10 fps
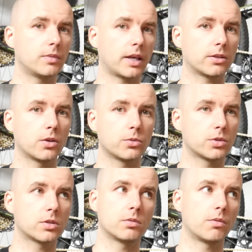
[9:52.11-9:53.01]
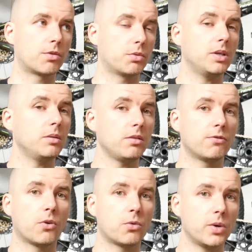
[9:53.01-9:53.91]
like those
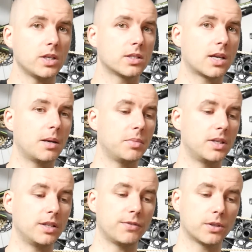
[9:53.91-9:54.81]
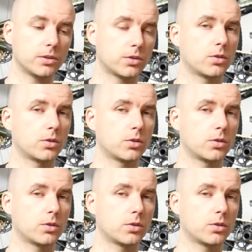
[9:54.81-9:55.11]
3-4 weeks can be difficult.